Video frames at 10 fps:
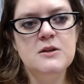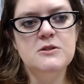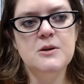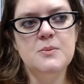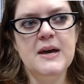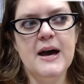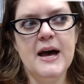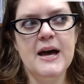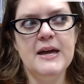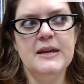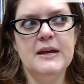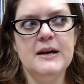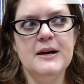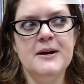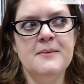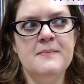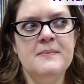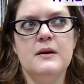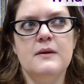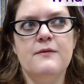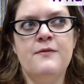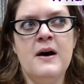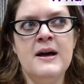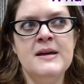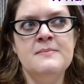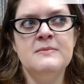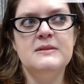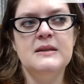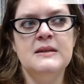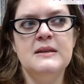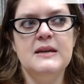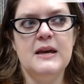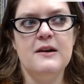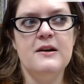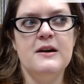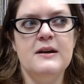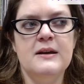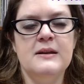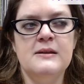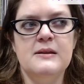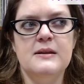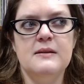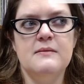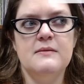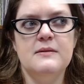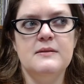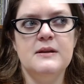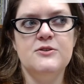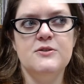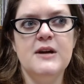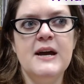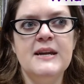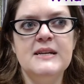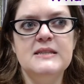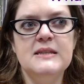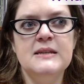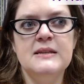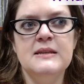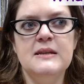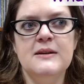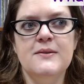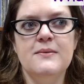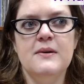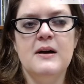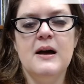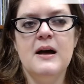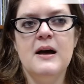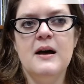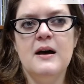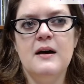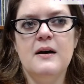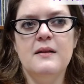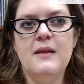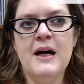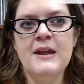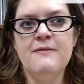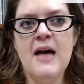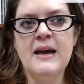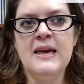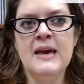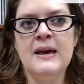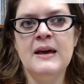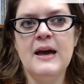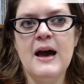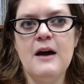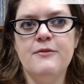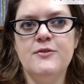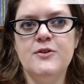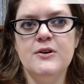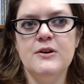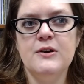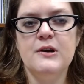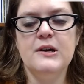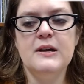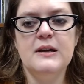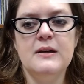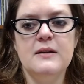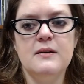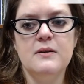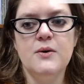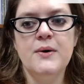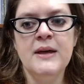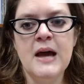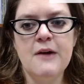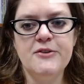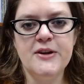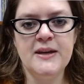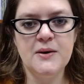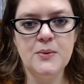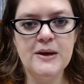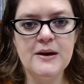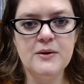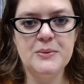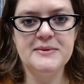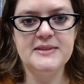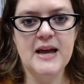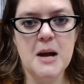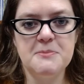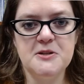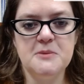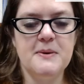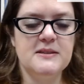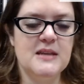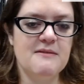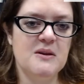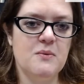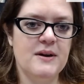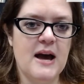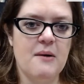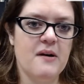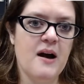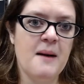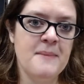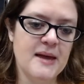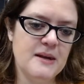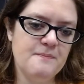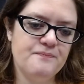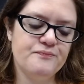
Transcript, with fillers: So we had um, Vimes and Carrot and Detritus and, you know, a lot of that gang after... going after Anguilla, who was captured by seventy-one hour Ahmed.